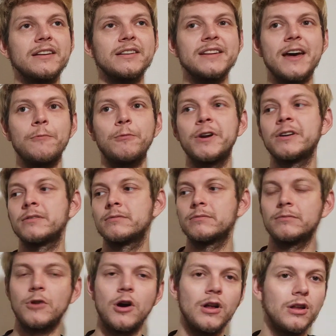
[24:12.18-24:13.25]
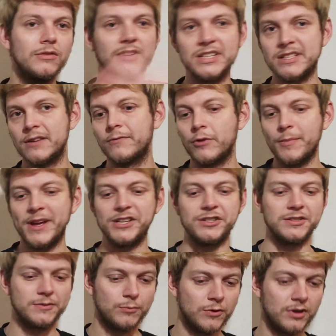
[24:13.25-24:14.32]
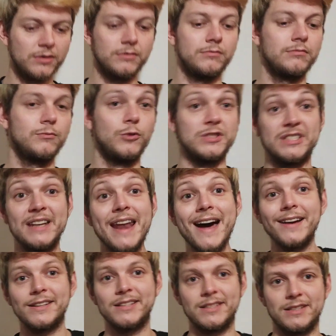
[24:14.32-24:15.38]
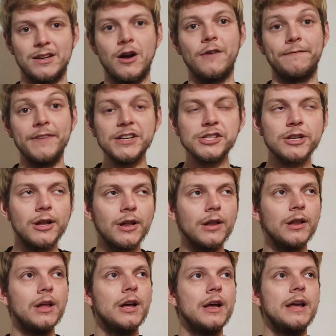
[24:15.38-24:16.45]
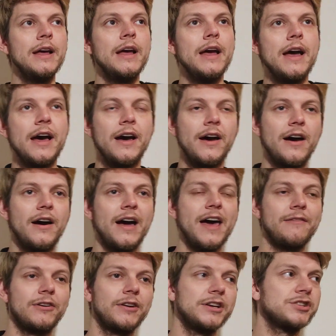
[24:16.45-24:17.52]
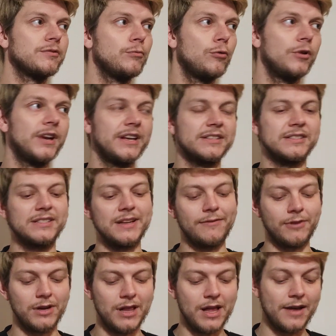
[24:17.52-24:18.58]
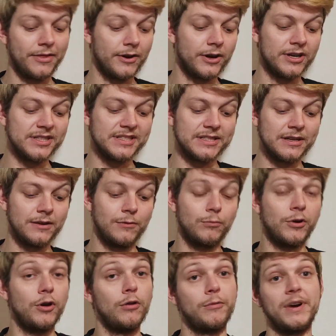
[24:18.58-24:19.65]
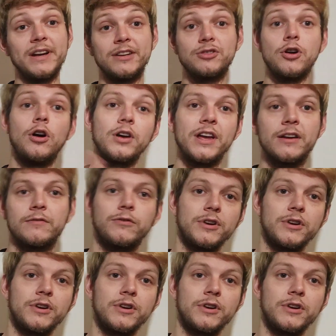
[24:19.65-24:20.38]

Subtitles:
in the time when all of this information was not official. Evan Ridgewood and several others were already talking,